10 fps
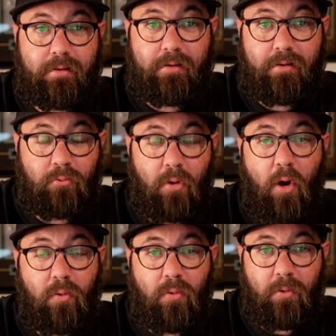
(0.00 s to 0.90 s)

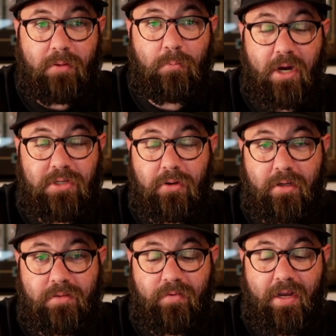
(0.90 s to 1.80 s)
throw with pressure in
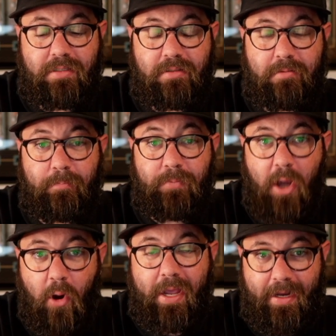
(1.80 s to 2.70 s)
his face.
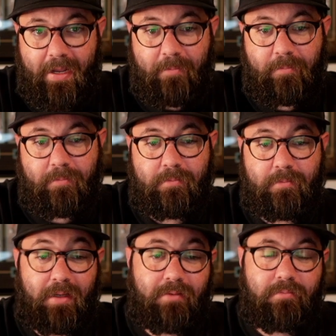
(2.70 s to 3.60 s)
Go hit him
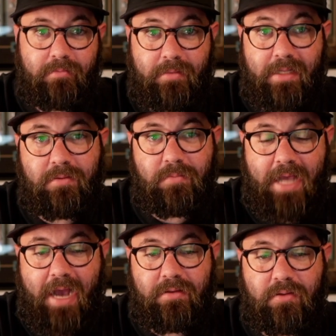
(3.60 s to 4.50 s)
and get some
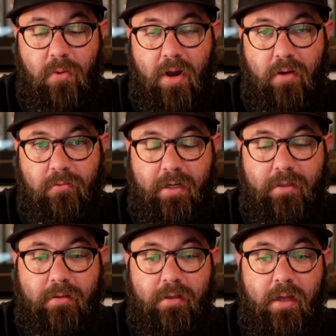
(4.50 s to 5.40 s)
sacks as well, right?
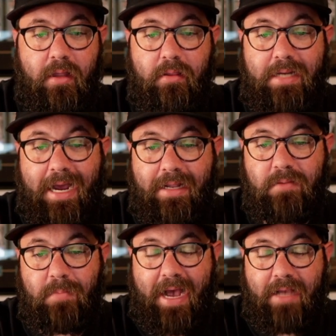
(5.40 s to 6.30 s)
The Titans
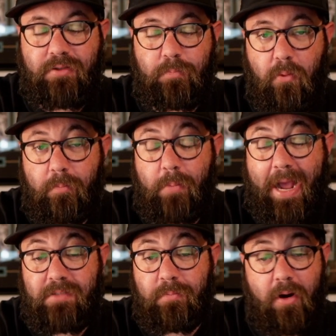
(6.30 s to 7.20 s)
pass
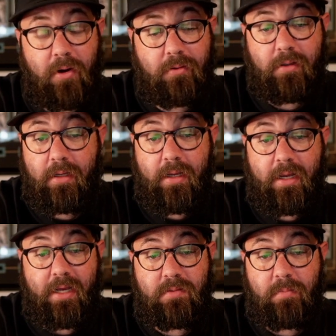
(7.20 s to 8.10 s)
pass pro
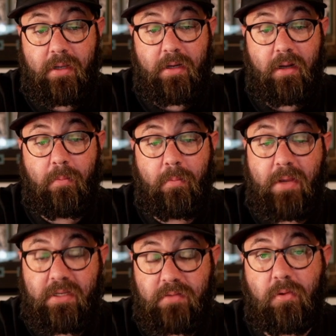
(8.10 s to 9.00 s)
has been
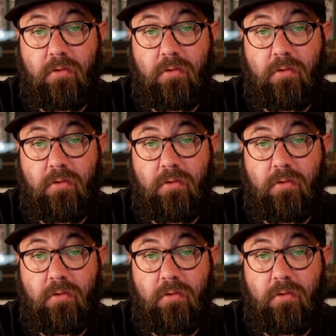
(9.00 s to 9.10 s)
abysmal,